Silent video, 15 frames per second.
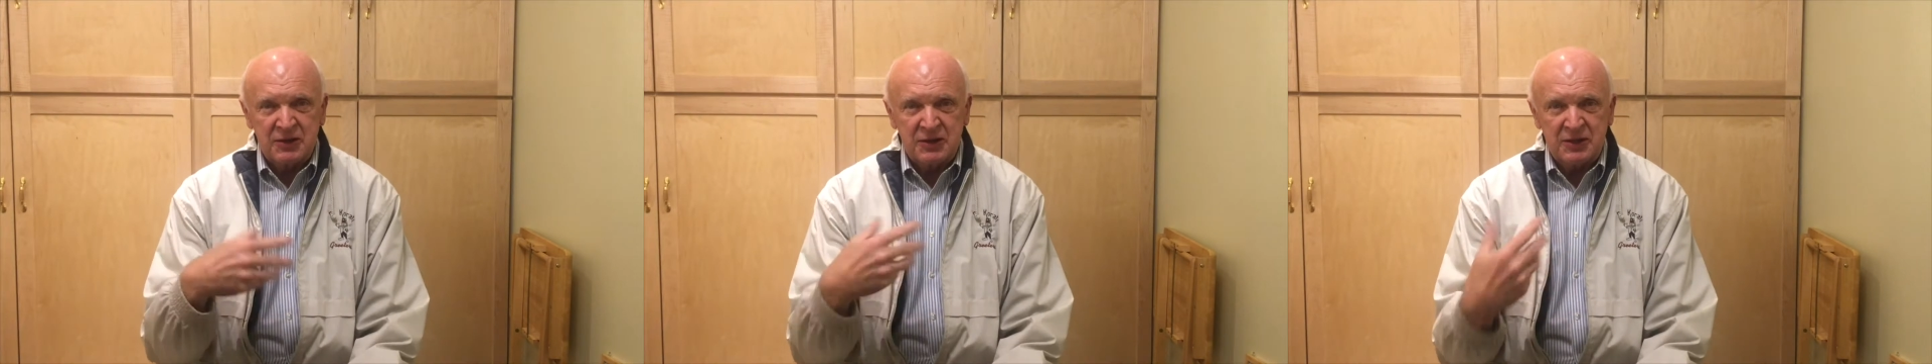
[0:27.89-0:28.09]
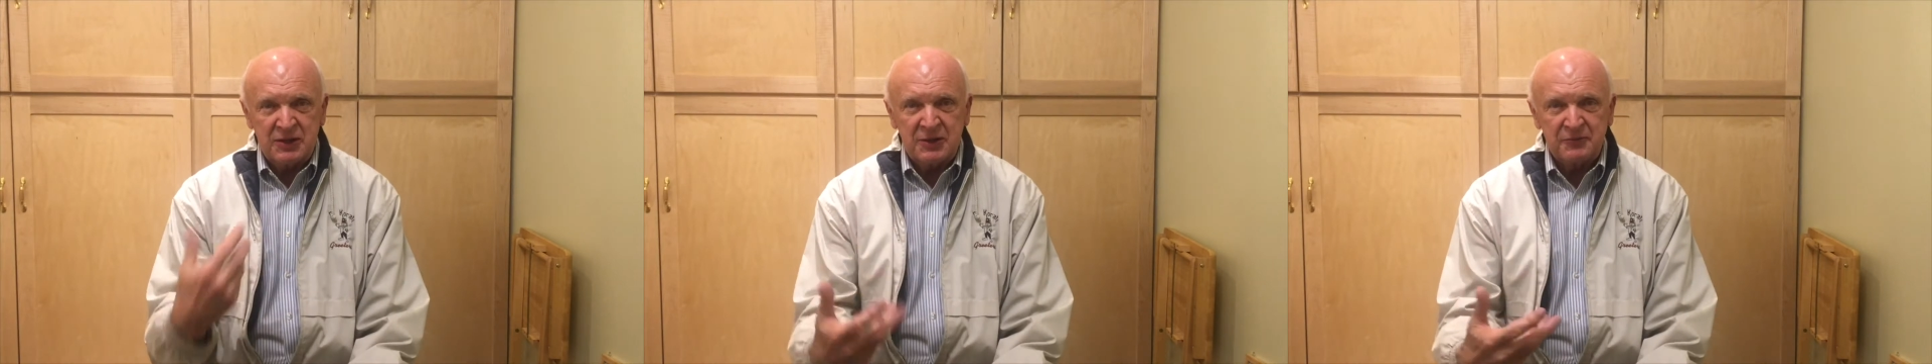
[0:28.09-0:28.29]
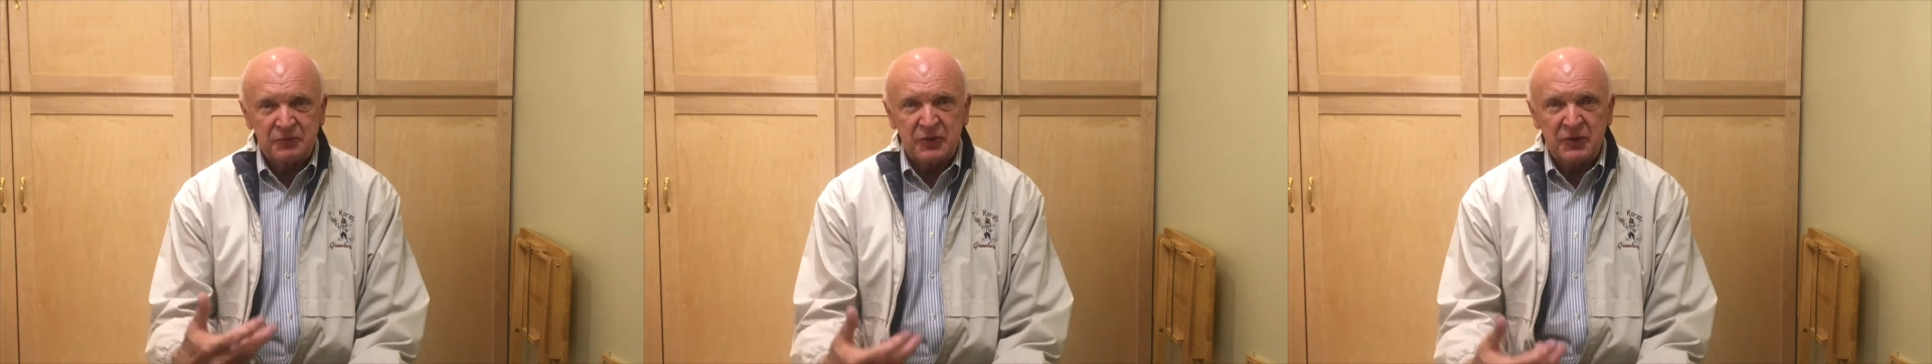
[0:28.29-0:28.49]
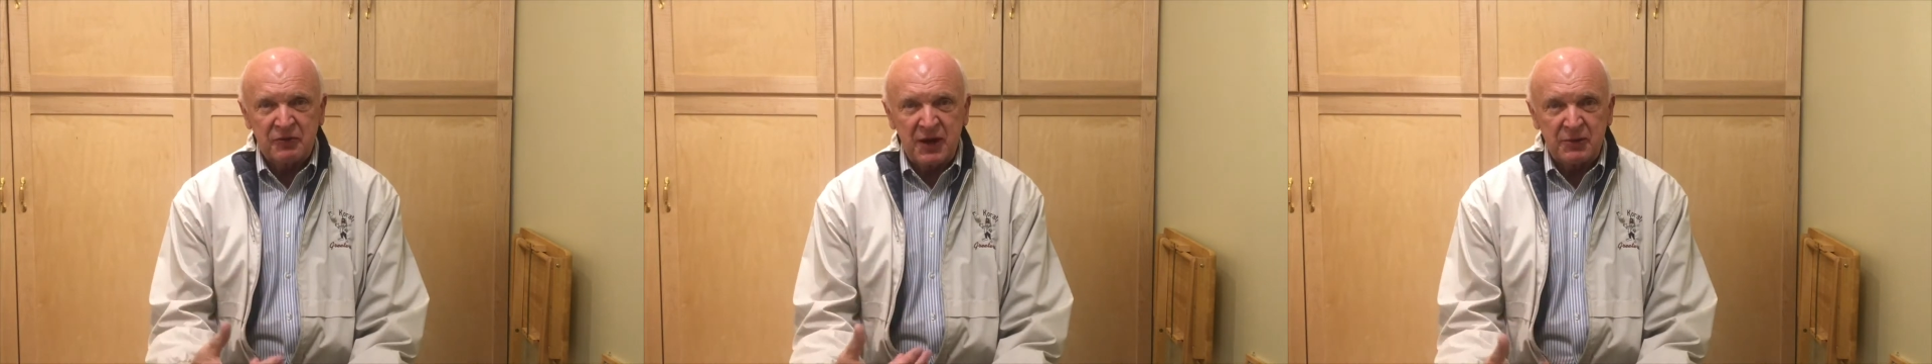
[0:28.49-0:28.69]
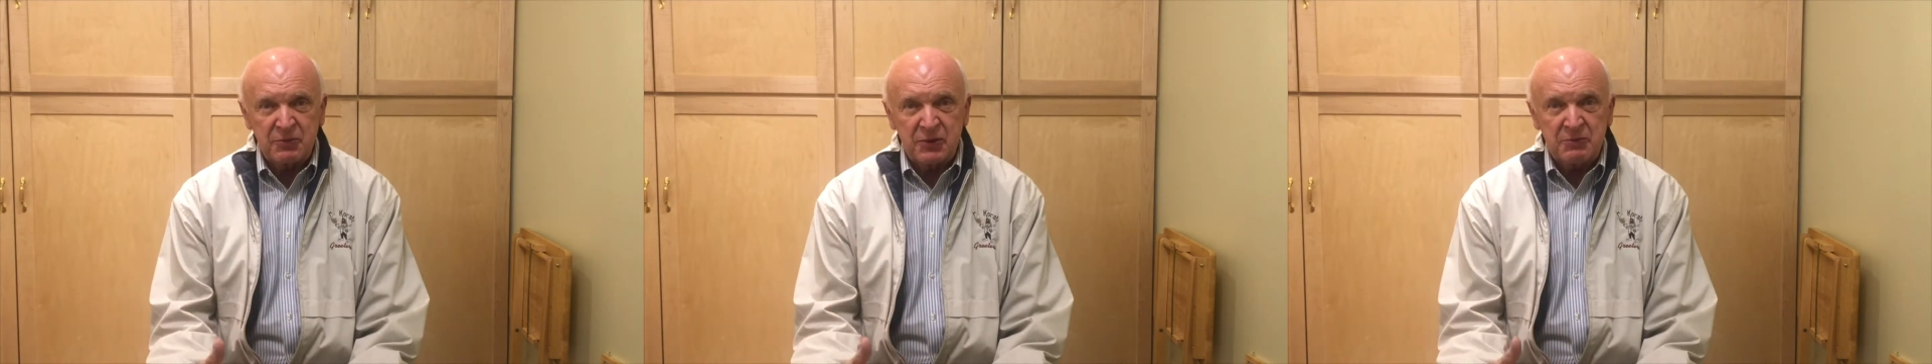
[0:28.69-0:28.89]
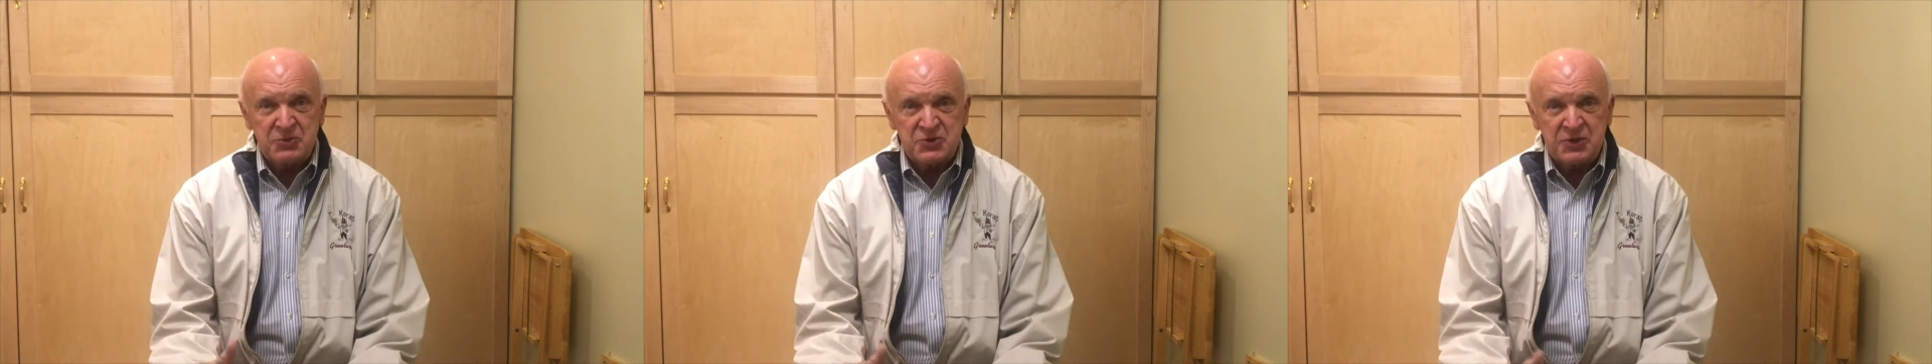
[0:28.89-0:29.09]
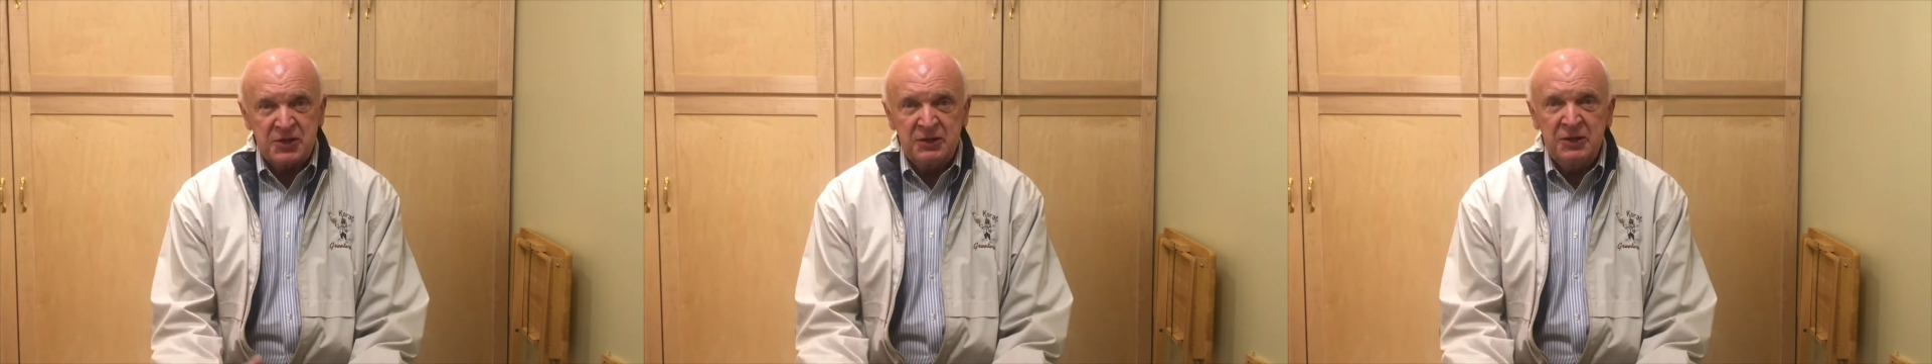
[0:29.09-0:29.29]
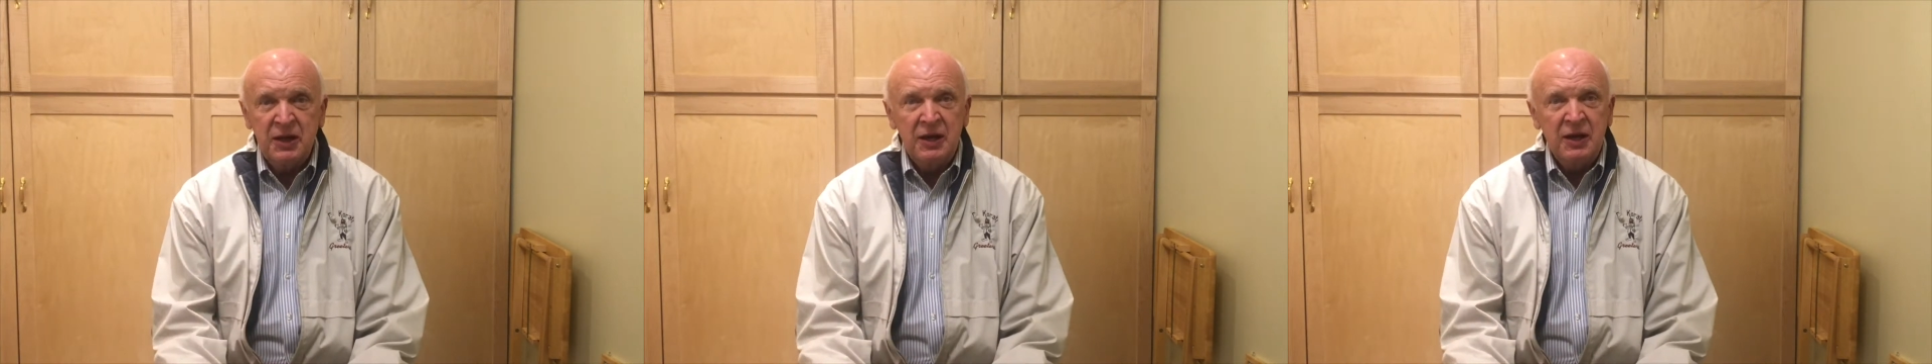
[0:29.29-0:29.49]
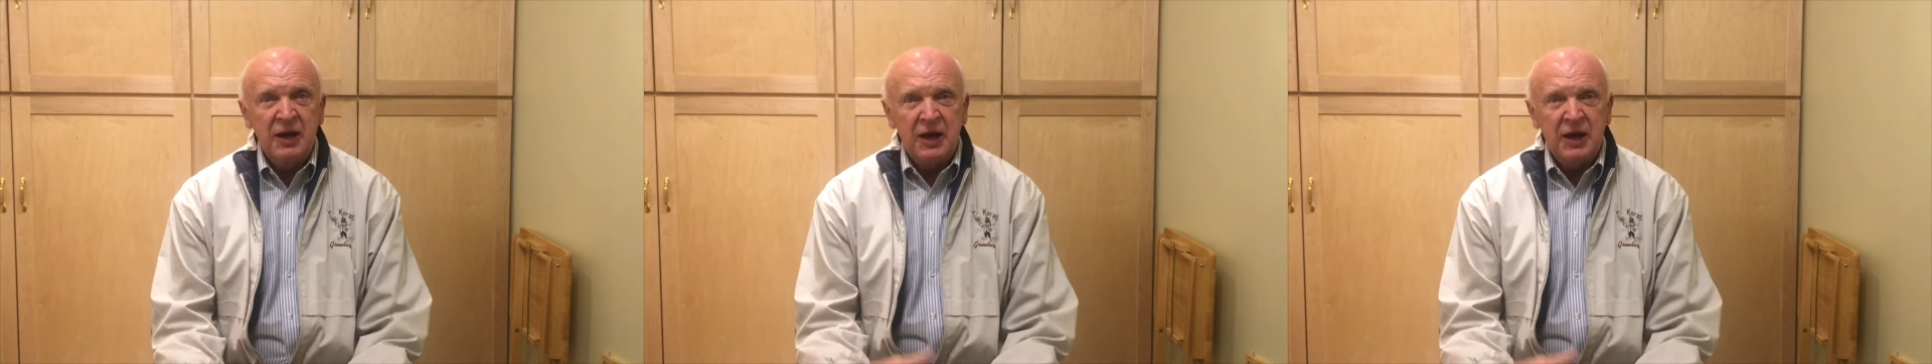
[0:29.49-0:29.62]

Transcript: then the Vibrant Machine.